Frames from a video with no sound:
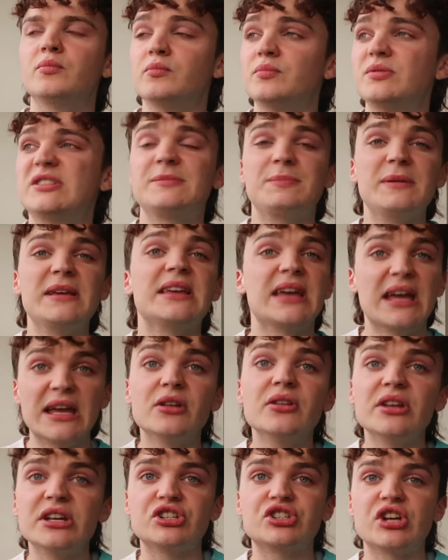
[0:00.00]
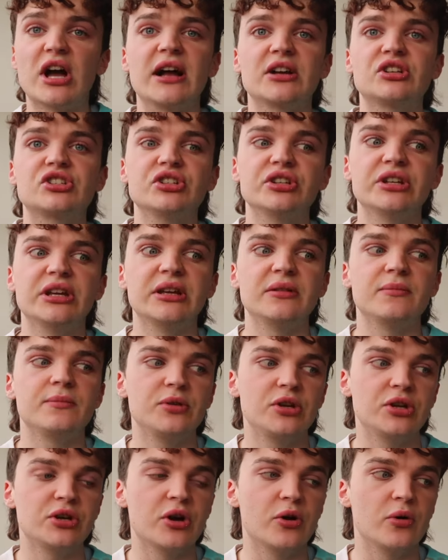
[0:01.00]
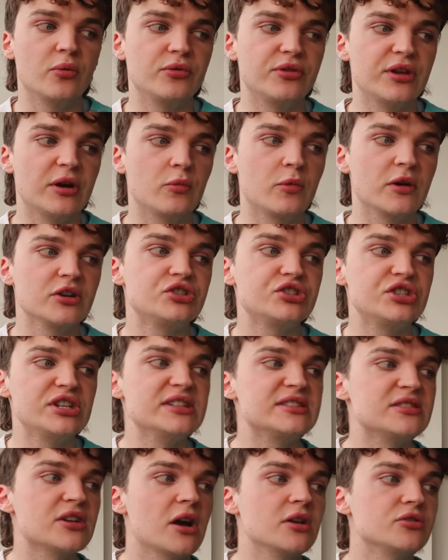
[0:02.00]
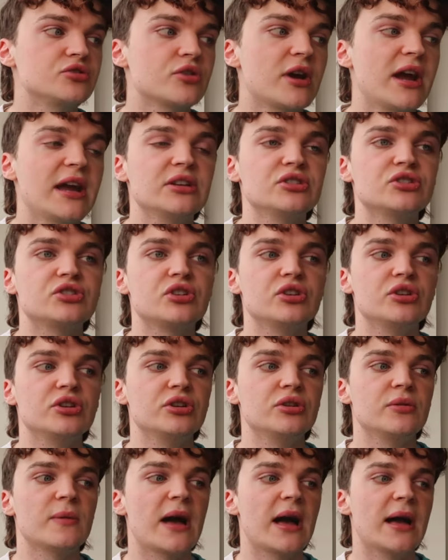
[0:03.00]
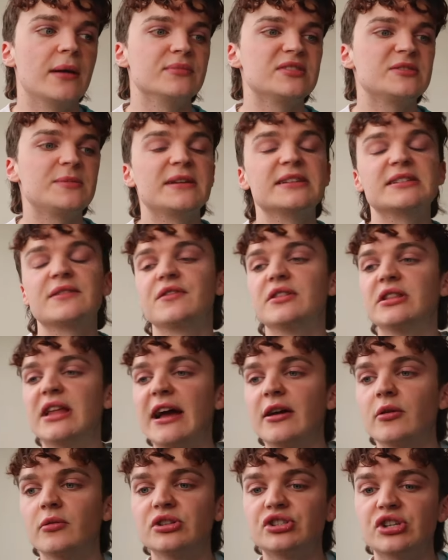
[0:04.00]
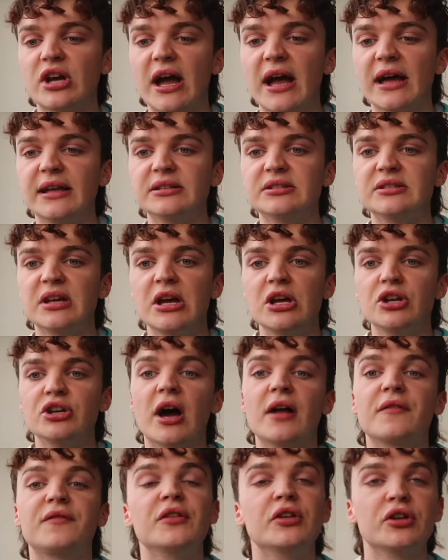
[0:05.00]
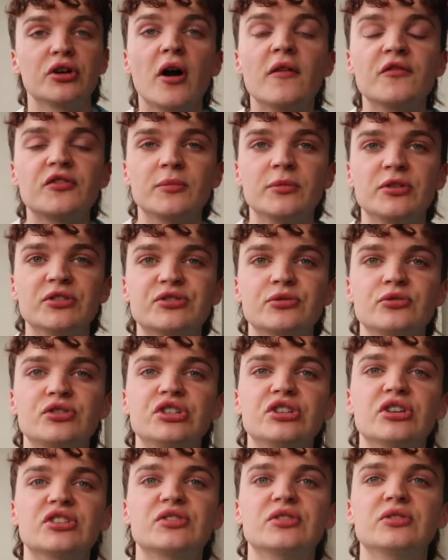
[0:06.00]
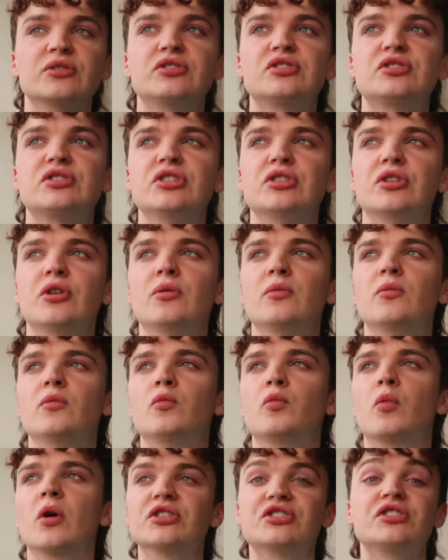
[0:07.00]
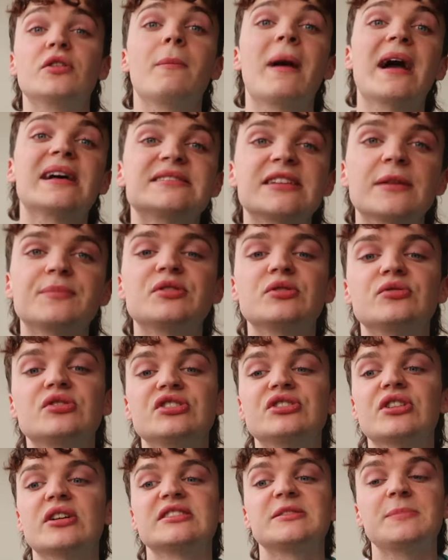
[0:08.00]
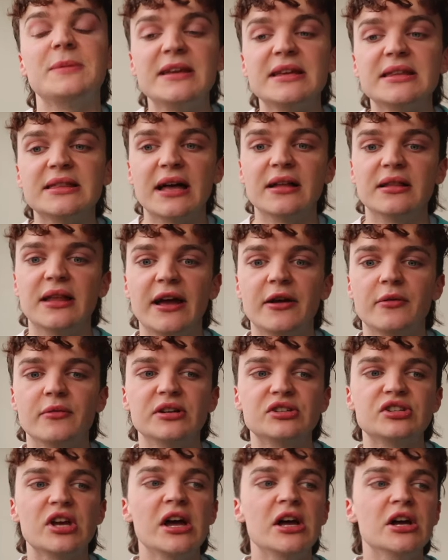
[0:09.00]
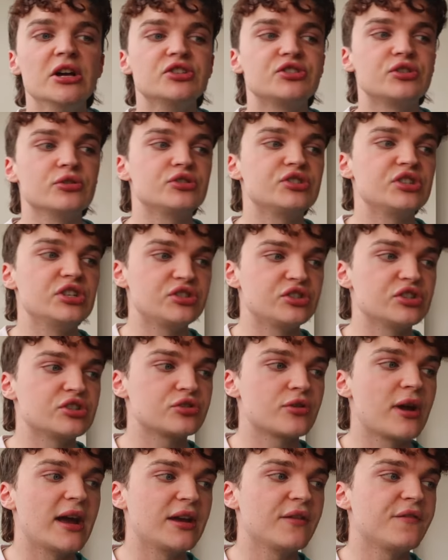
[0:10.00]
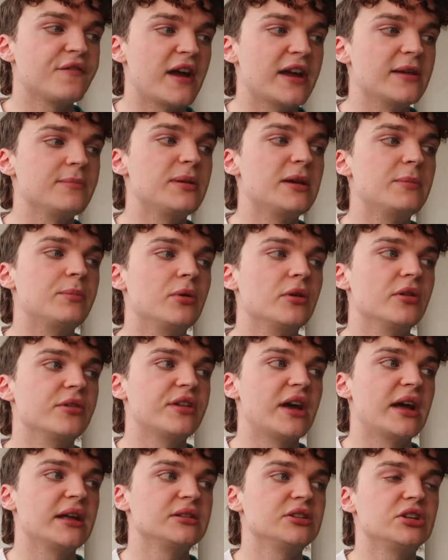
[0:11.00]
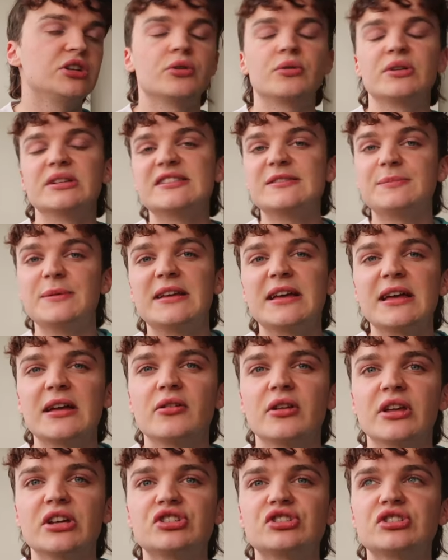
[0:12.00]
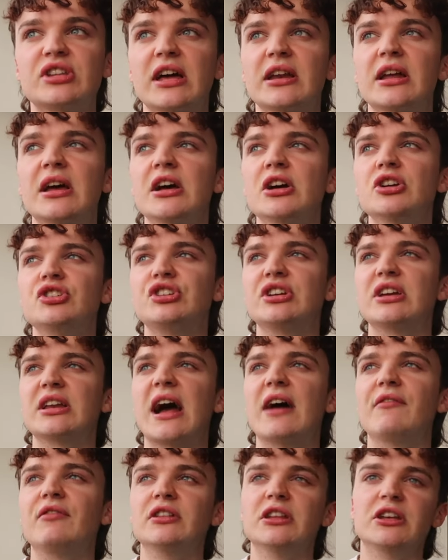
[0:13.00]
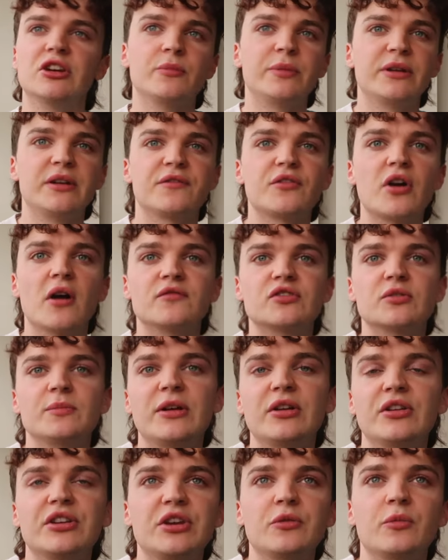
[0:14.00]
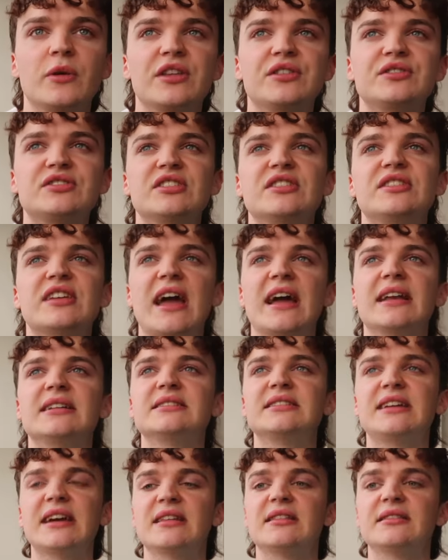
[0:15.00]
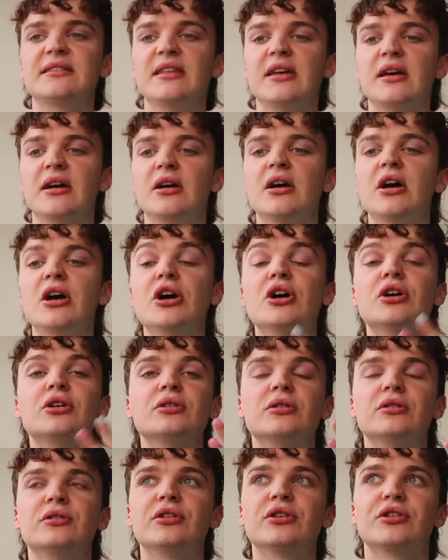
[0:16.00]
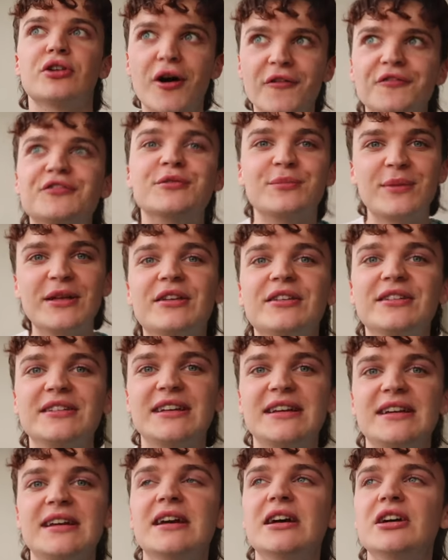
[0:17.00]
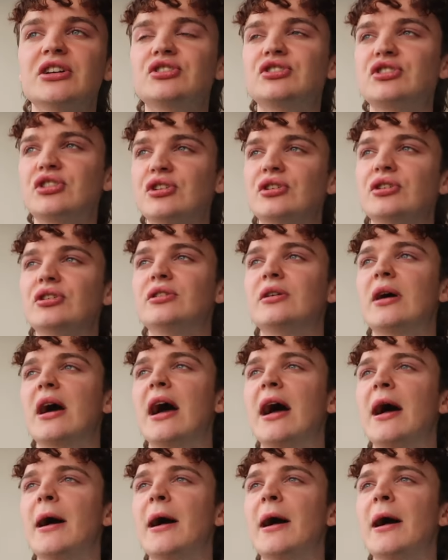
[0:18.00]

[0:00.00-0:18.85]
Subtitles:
speak English, actually, you know, that where she's not trying to speak a different language and not feeling comfortable, so she doesn't, you know, want to mess up, so she's not speaking that language, so she's just trying to find people that, you know, can speak English that she can have a little bit of comfortability with, to then get the comfortability to